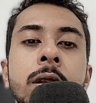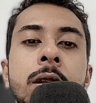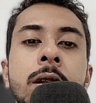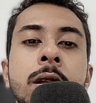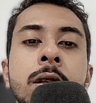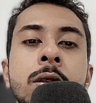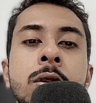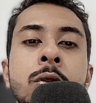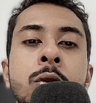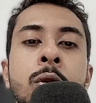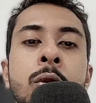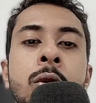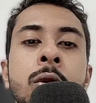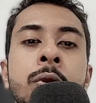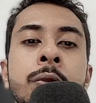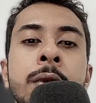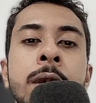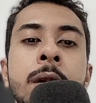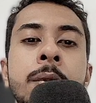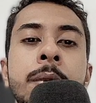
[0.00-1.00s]
this node
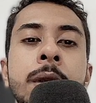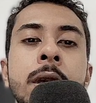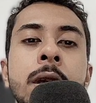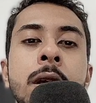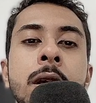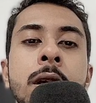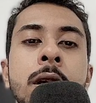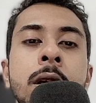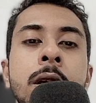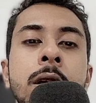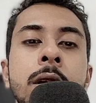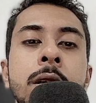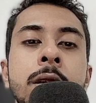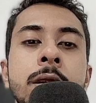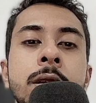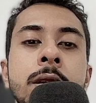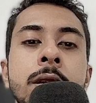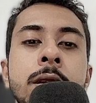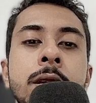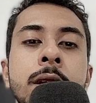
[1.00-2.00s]
will be
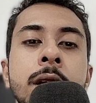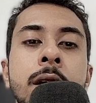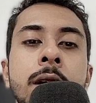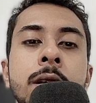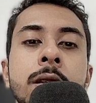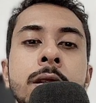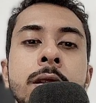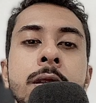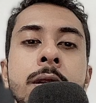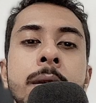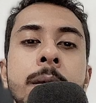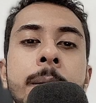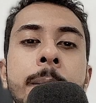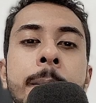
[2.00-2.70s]
6.